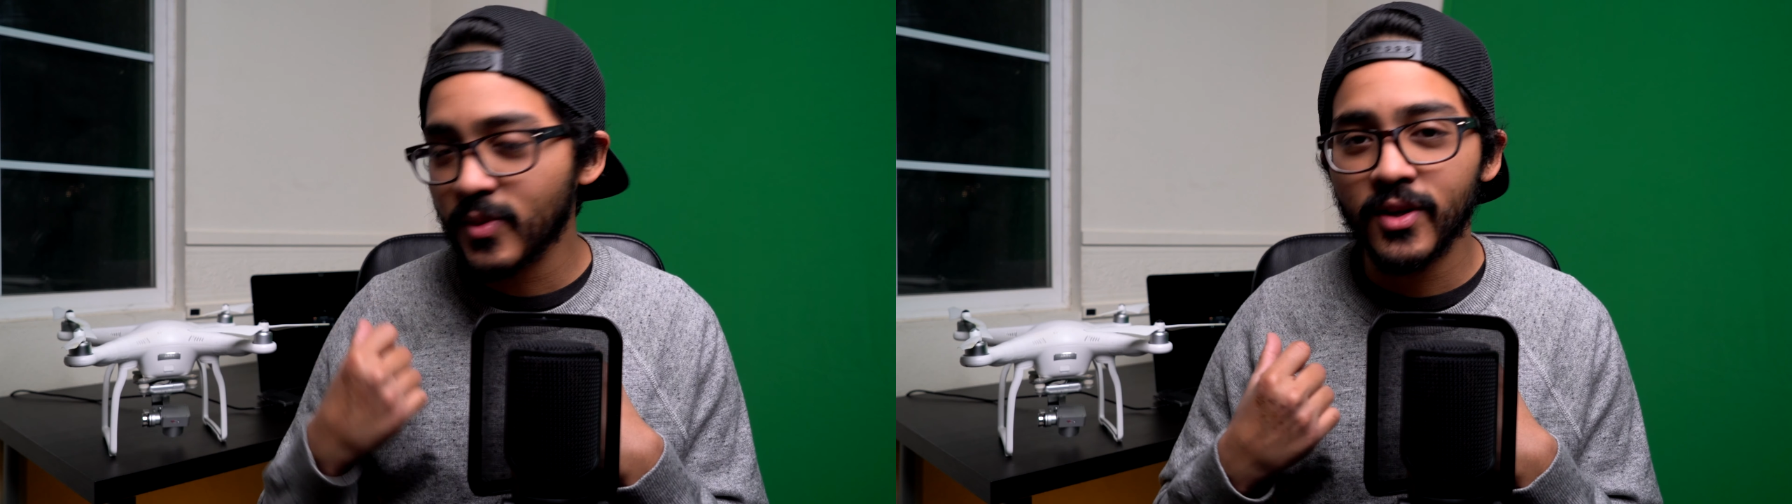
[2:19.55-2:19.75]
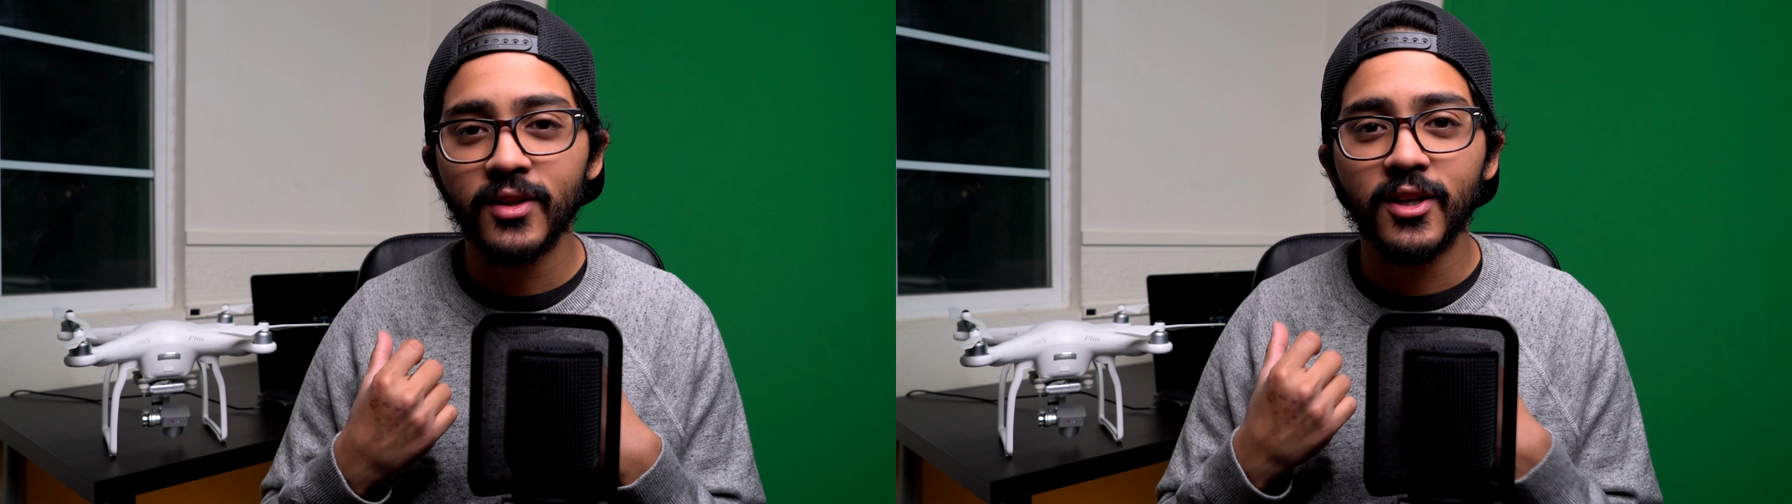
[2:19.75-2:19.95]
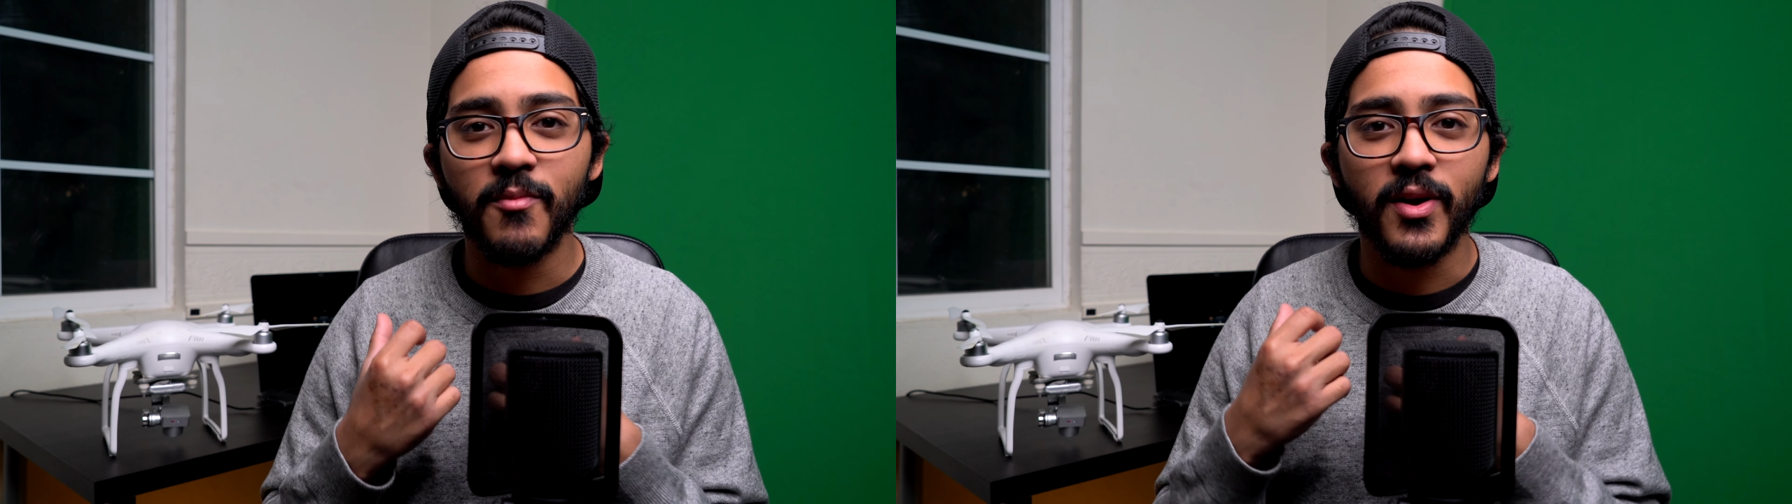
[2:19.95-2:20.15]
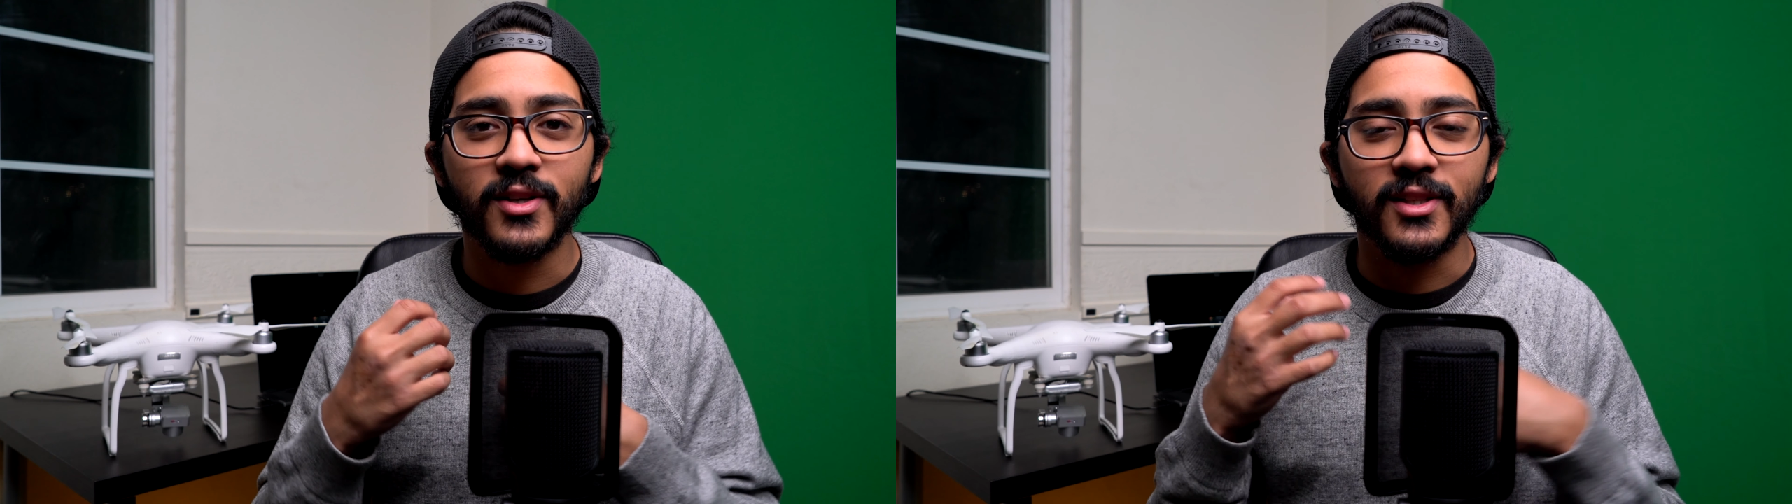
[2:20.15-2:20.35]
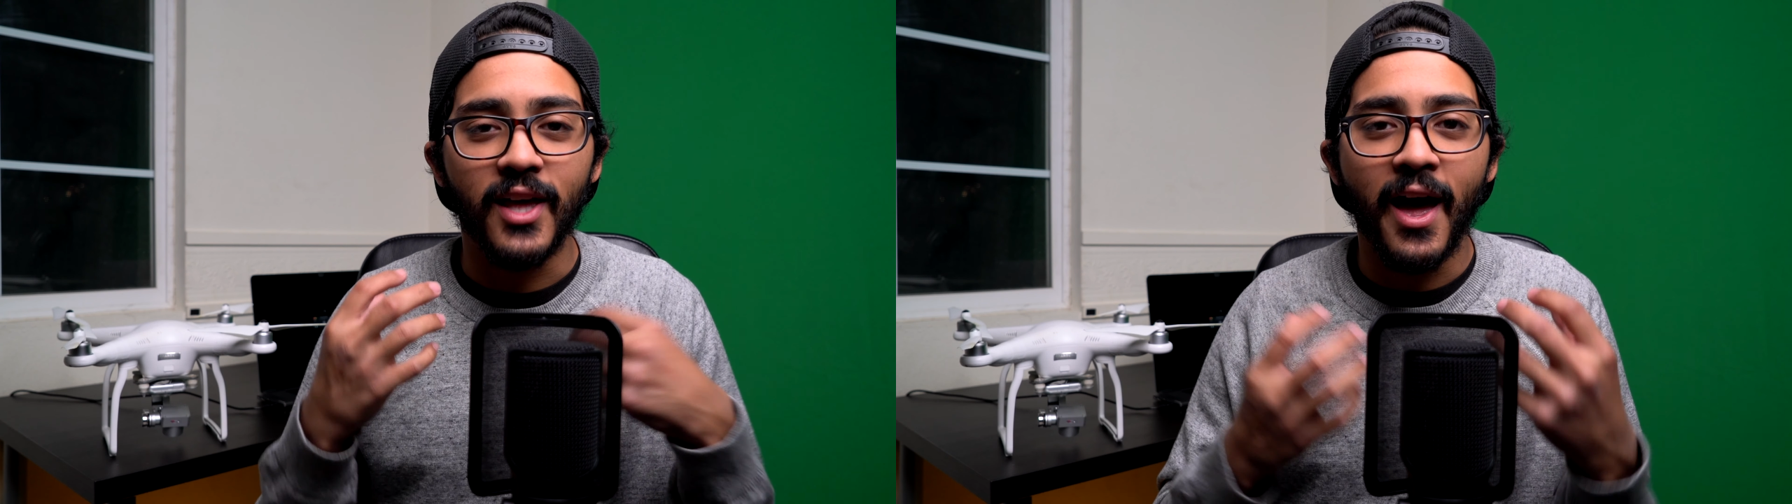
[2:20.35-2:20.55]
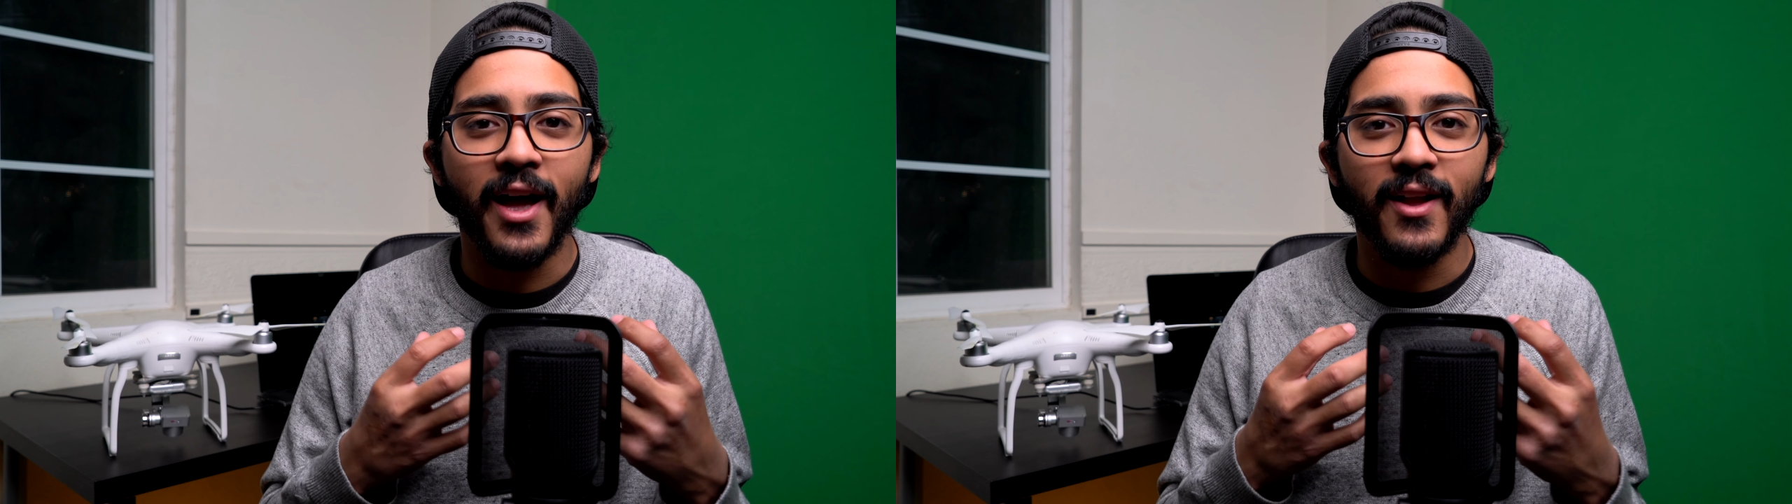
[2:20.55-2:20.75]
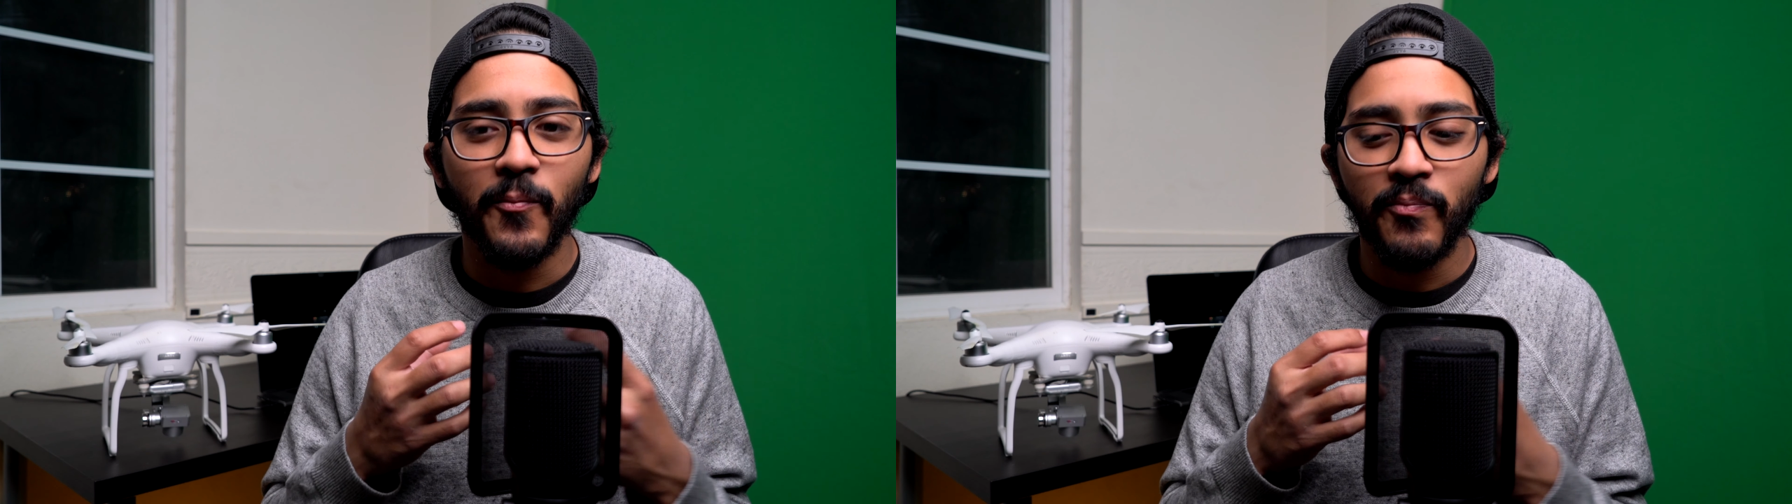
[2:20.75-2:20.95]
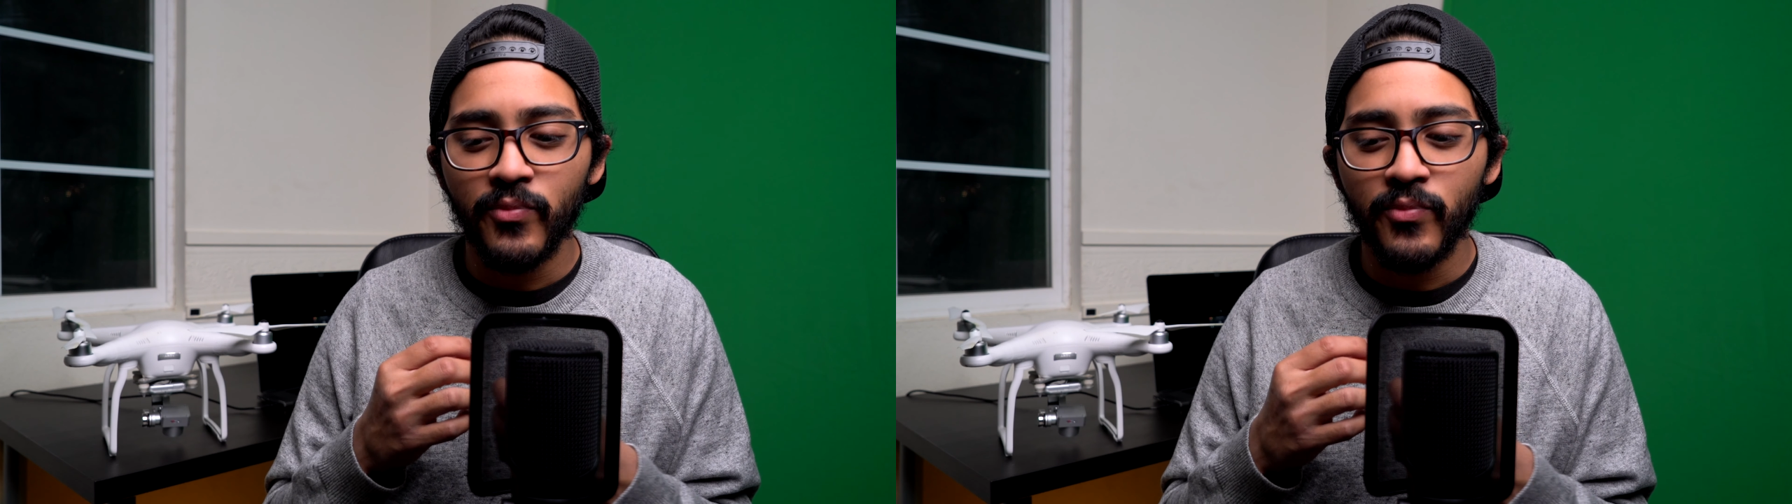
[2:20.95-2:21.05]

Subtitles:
one compared to that,